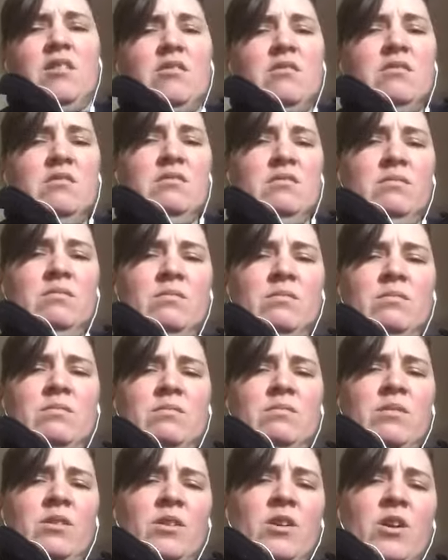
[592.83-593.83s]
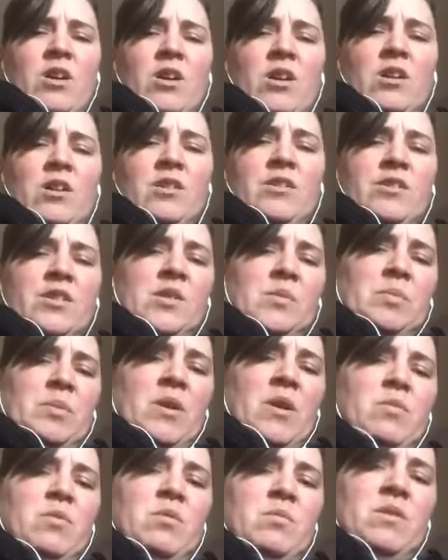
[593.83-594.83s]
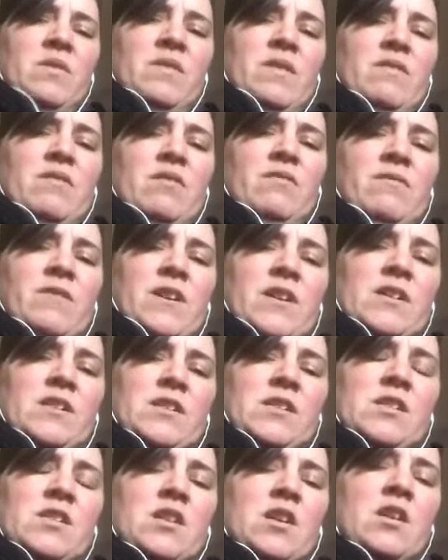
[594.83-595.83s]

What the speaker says: Oh, the hardest problem I've ever fixed.